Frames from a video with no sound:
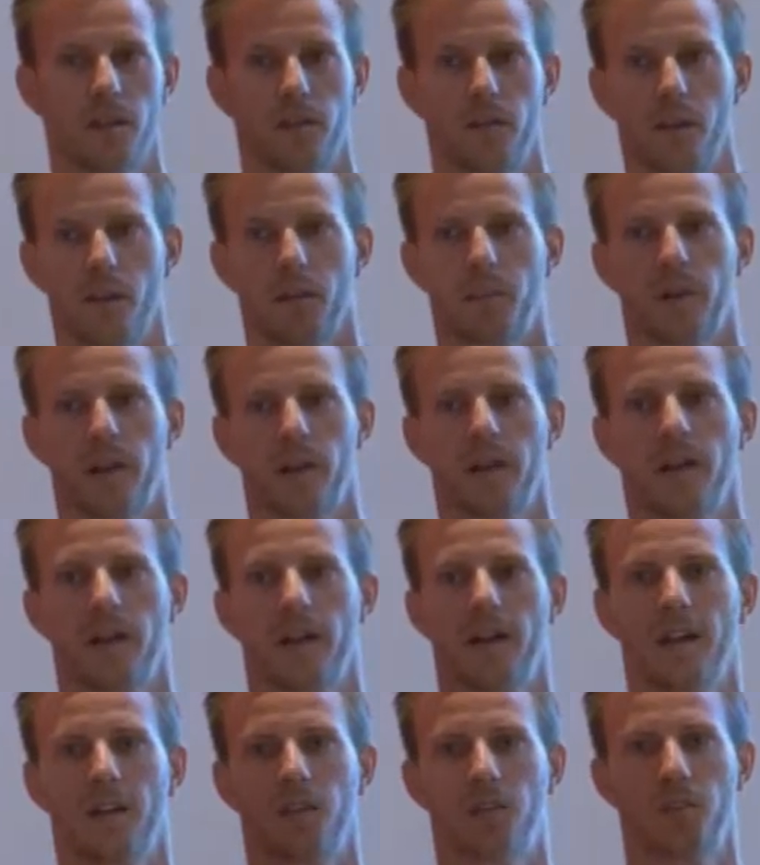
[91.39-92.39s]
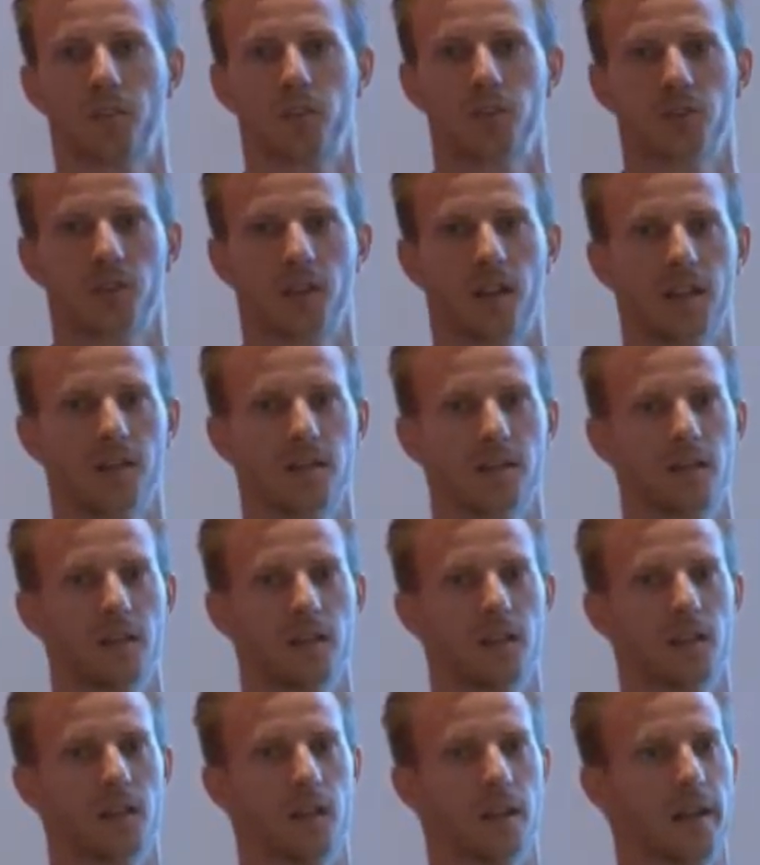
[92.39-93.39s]
developing, and
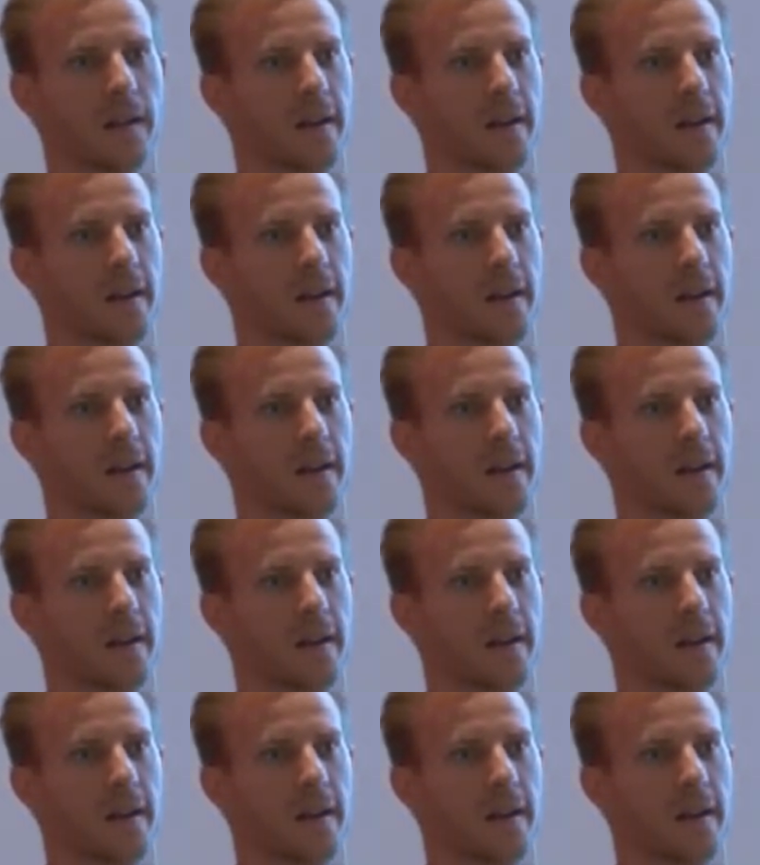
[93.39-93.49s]
commercializing